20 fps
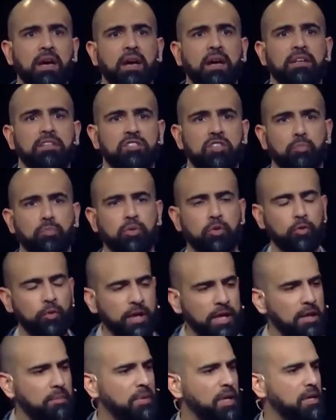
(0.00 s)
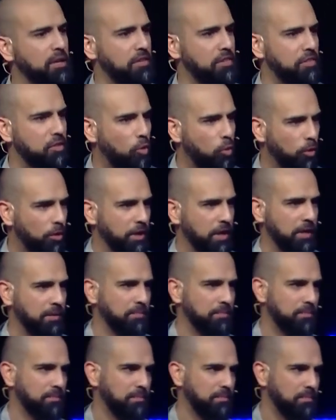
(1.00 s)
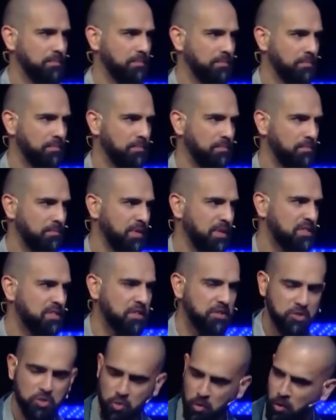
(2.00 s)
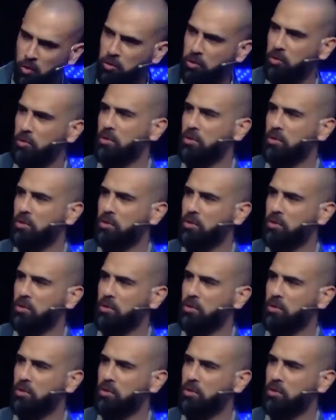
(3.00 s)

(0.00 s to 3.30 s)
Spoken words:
supreme in authority. It means controller,